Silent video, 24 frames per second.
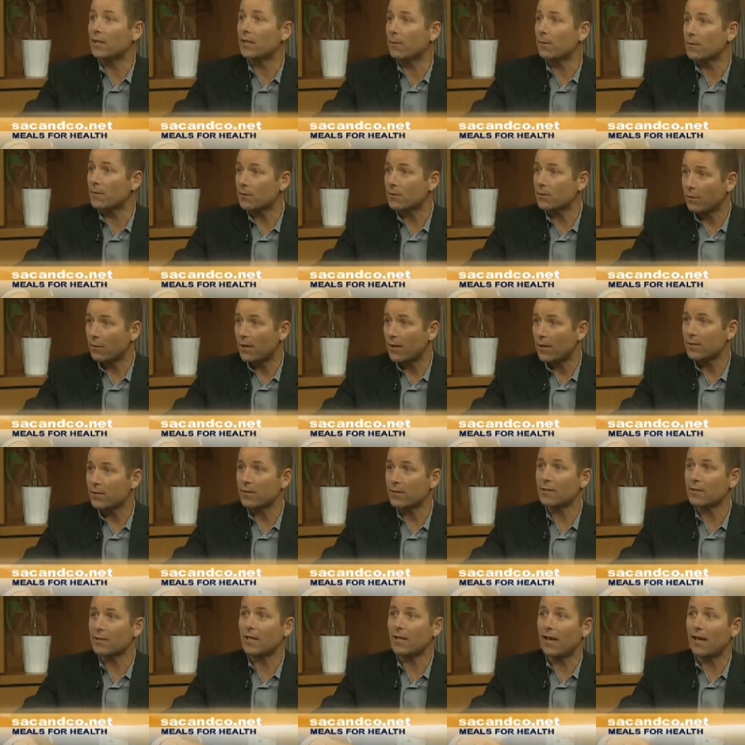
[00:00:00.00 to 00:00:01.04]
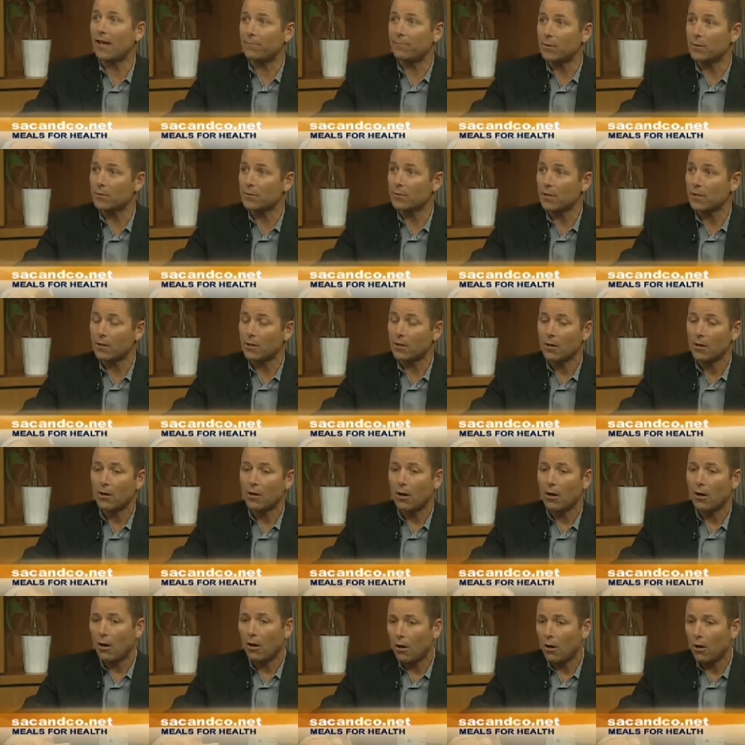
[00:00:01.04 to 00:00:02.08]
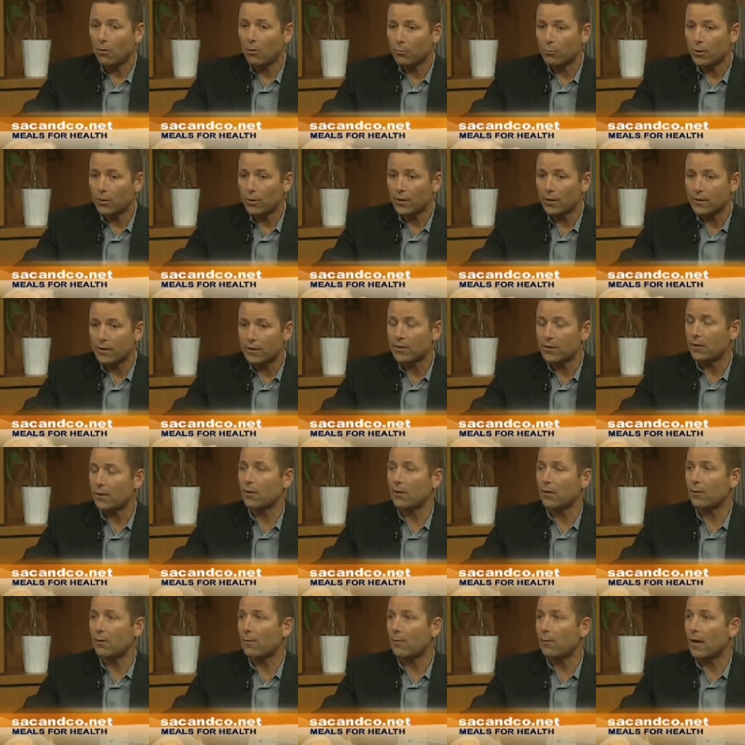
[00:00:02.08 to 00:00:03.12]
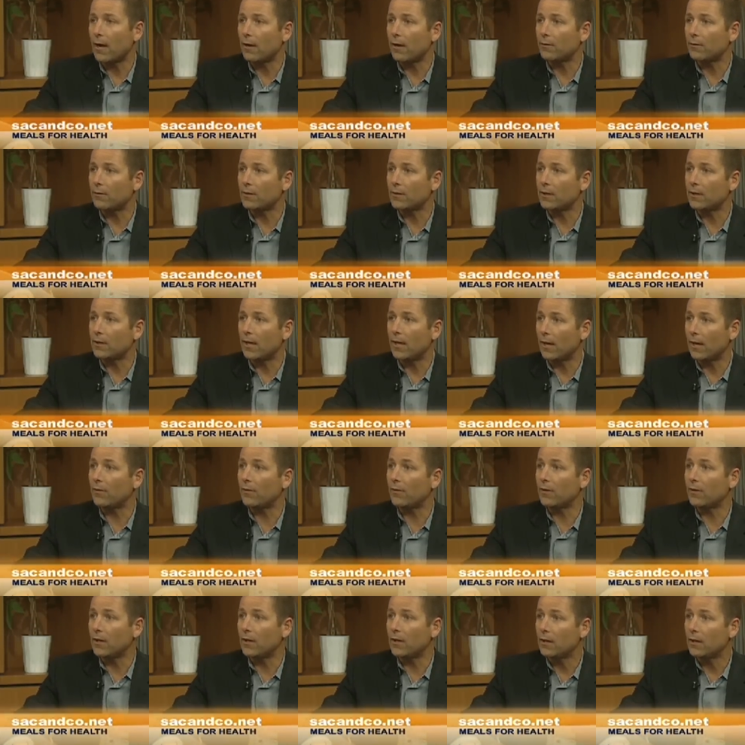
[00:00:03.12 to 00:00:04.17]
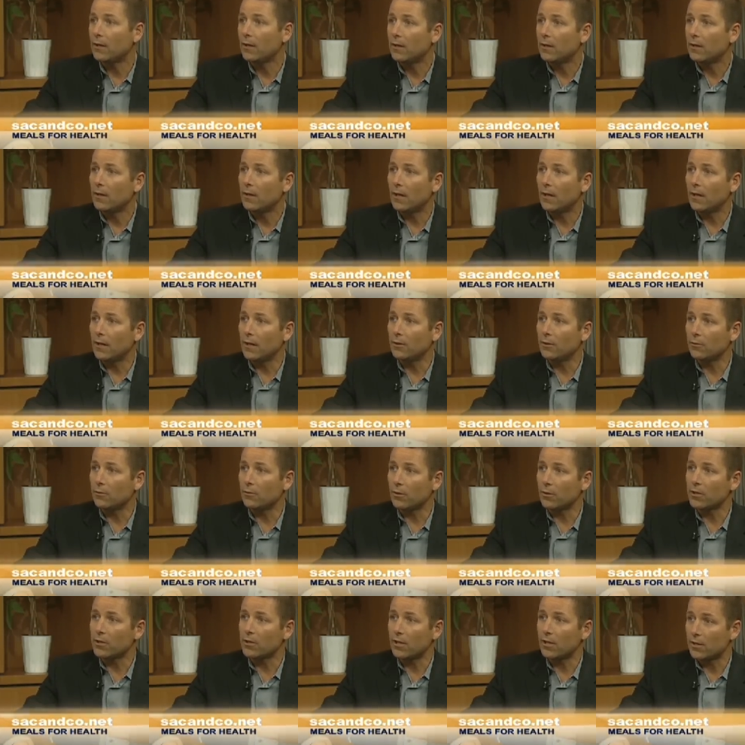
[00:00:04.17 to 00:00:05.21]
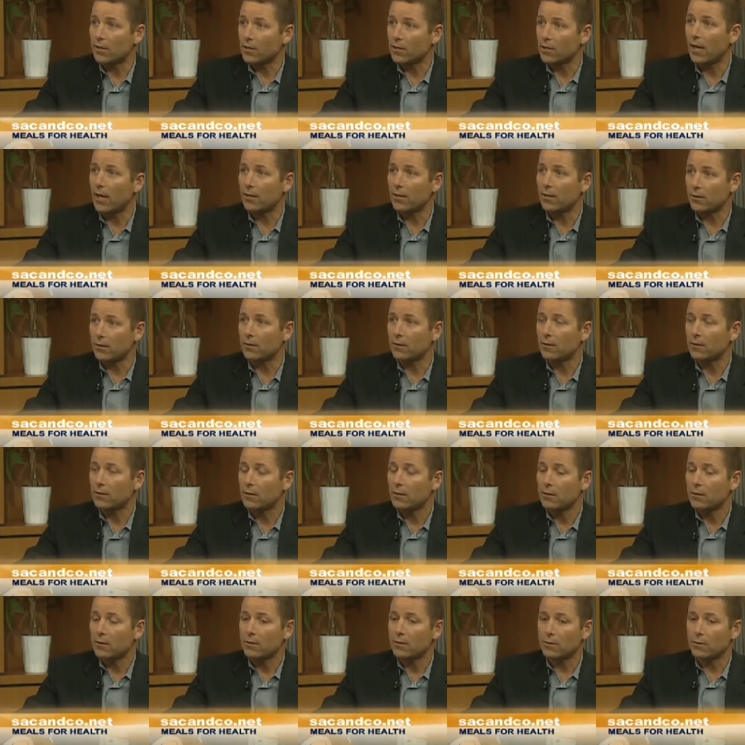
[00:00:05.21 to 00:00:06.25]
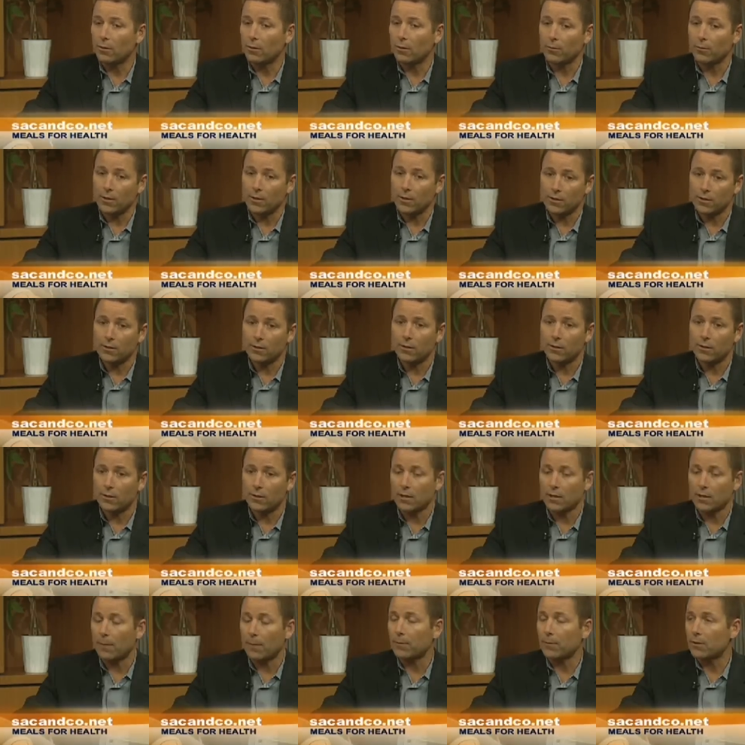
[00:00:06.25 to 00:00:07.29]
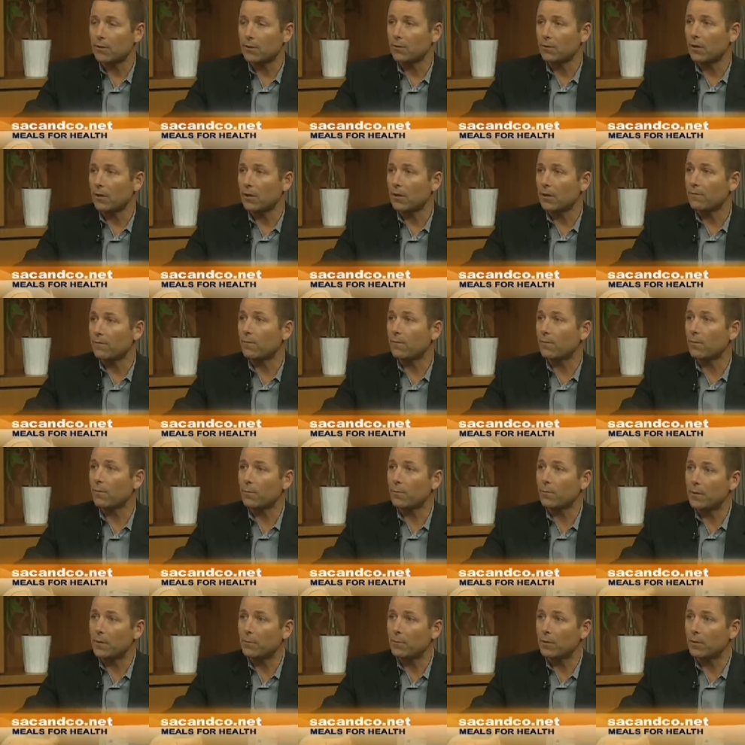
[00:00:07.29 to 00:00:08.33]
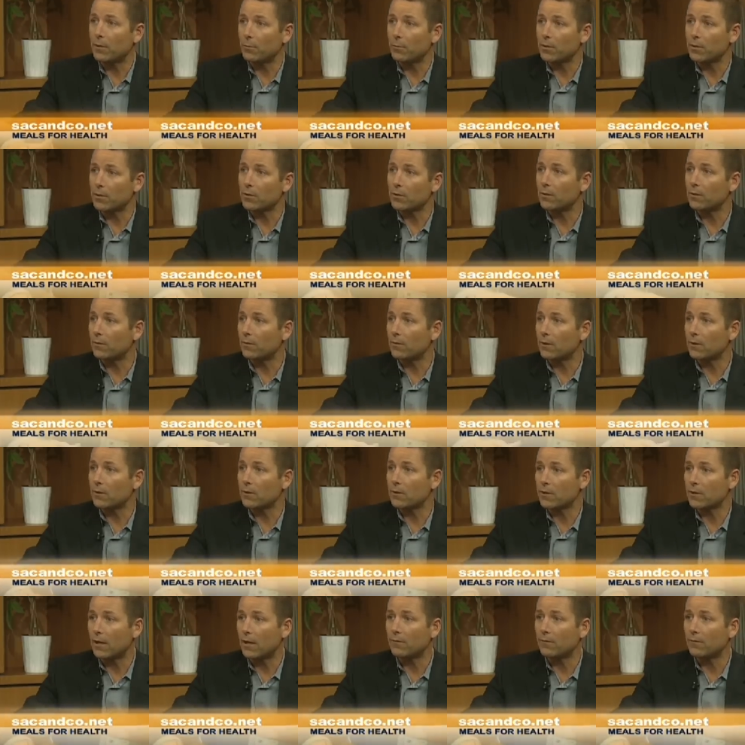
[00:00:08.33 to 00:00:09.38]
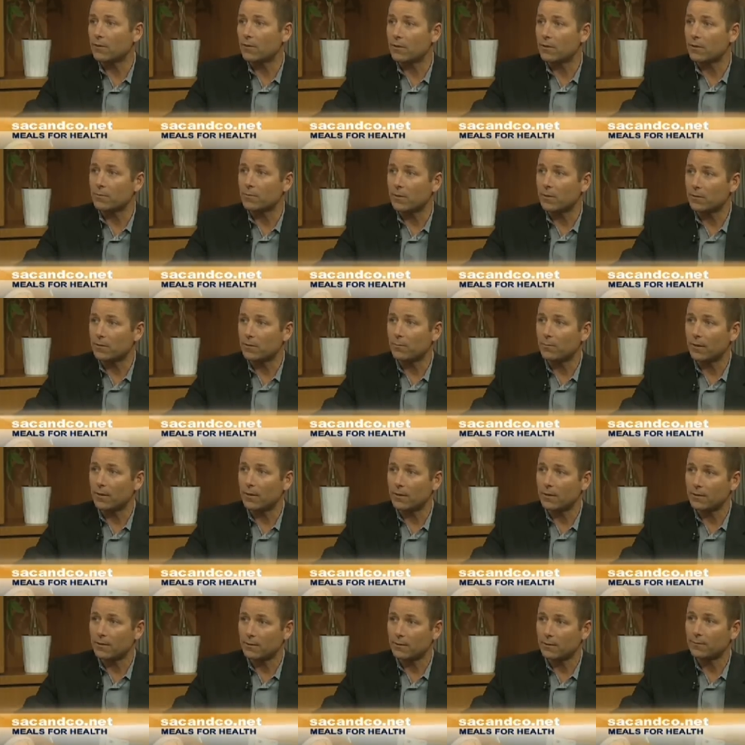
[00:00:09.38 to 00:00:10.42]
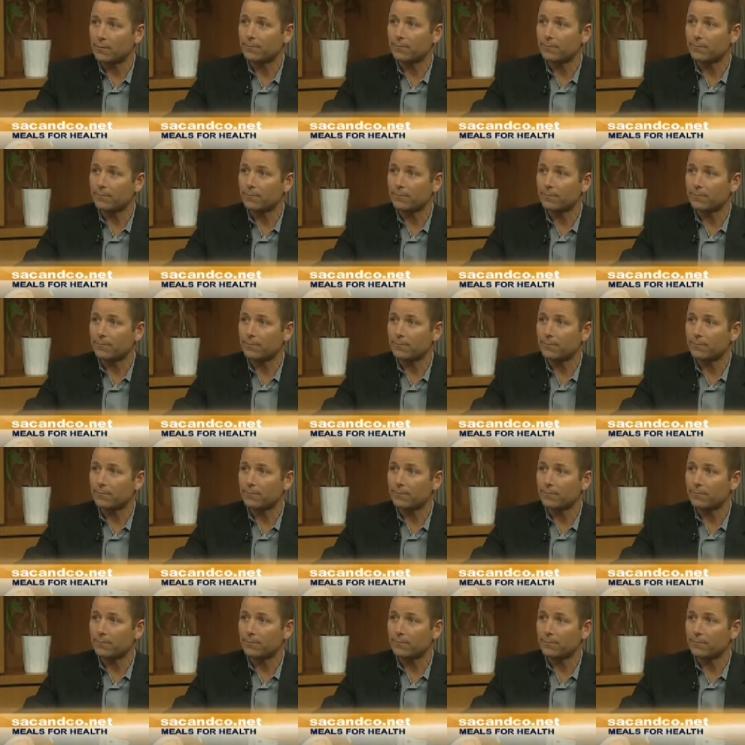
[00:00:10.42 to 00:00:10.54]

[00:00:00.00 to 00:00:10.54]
demonstrations, live music, all really centered around healthy and nutrition education. So this, this opportunity for the people that we serve in EarthSave has just been tremendous.